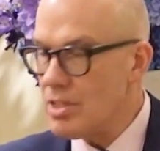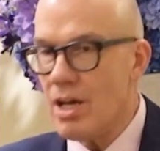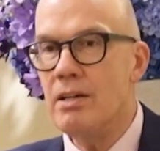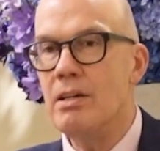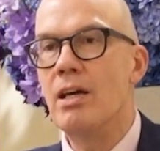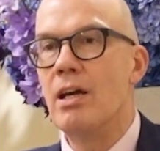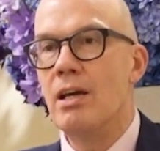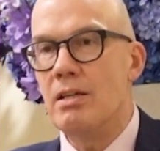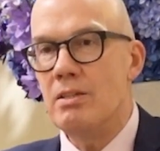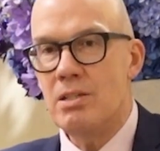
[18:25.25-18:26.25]
And
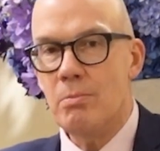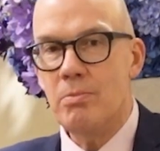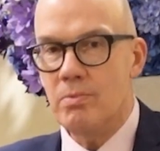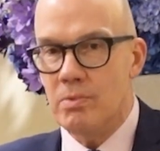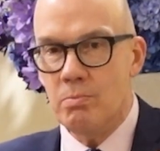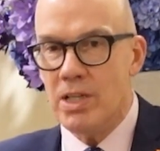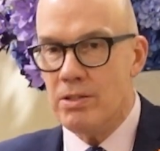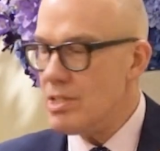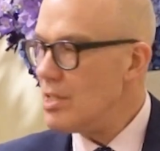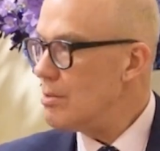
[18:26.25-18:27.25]
when you
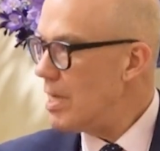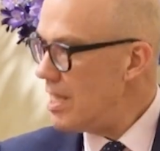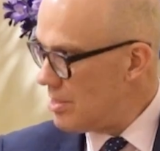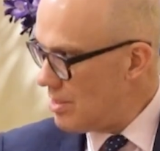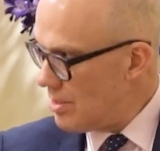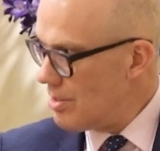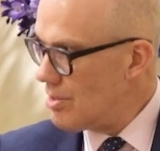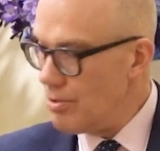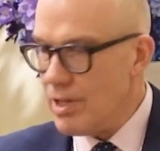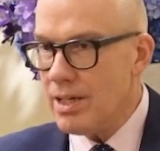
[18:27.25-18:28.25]
see the best
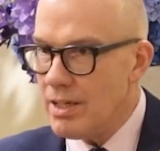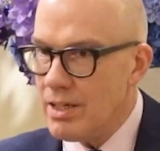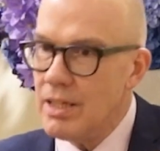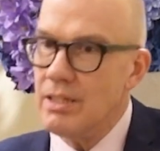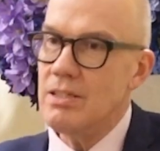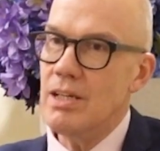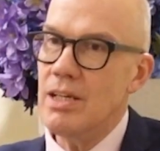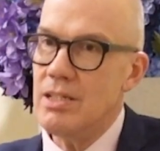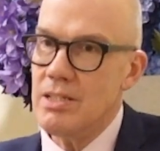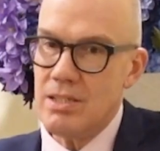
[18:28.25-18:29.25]
do it,
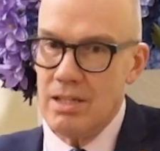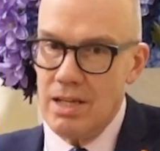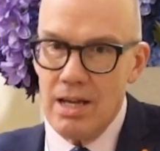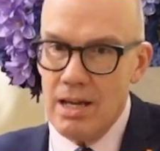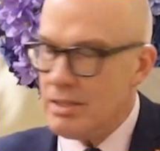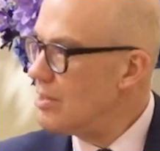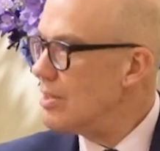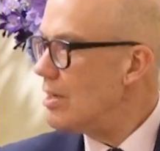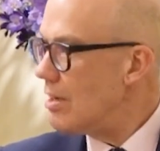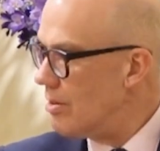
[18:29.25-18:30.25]
it's
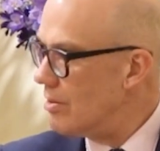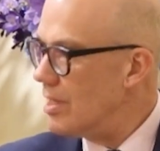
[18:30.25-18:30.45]
phenomenal.